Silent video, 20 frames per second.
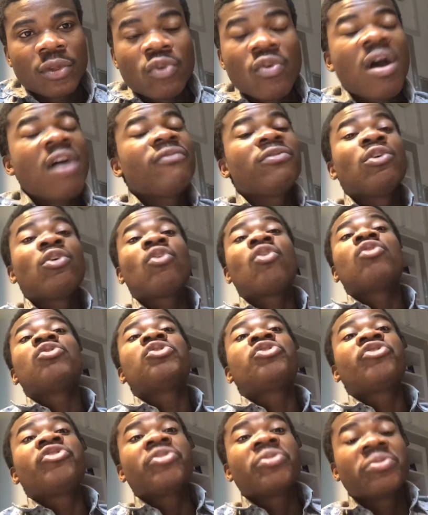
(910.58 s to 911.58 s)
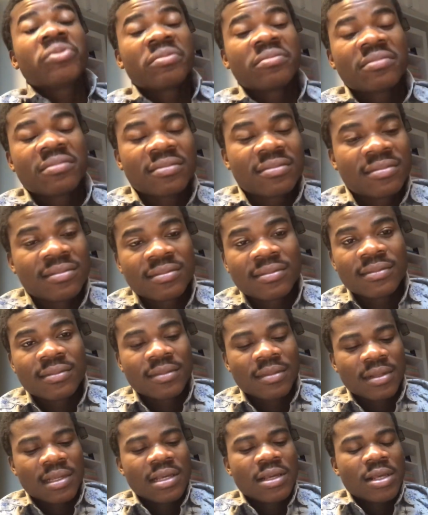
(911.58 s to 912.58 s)
you have no country.
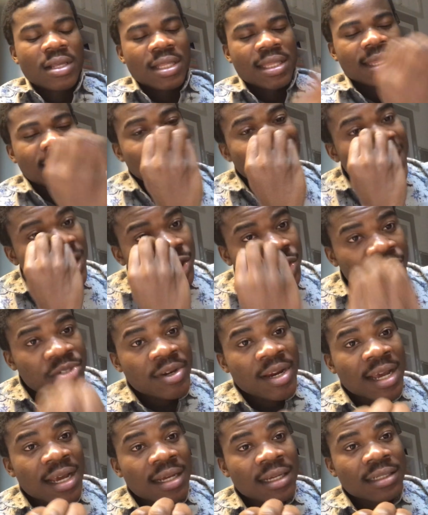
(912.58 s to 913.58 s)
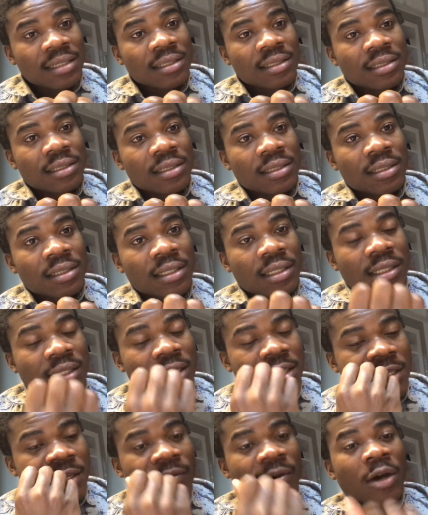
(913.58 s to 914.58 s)
Nigeria
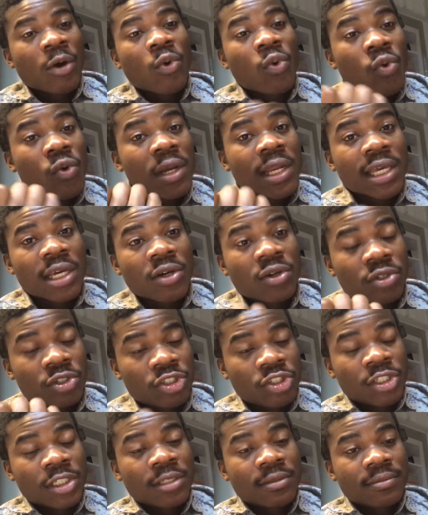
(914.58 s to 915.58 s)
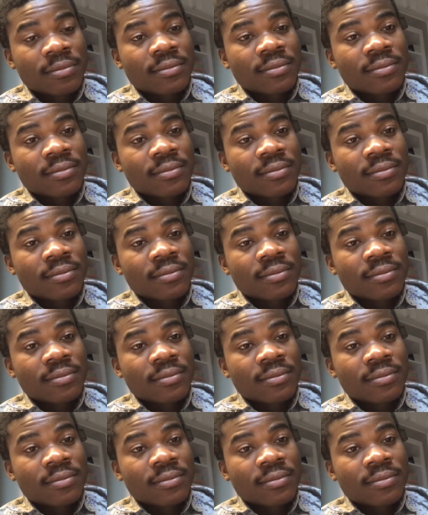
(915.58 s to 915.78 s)
is our only country.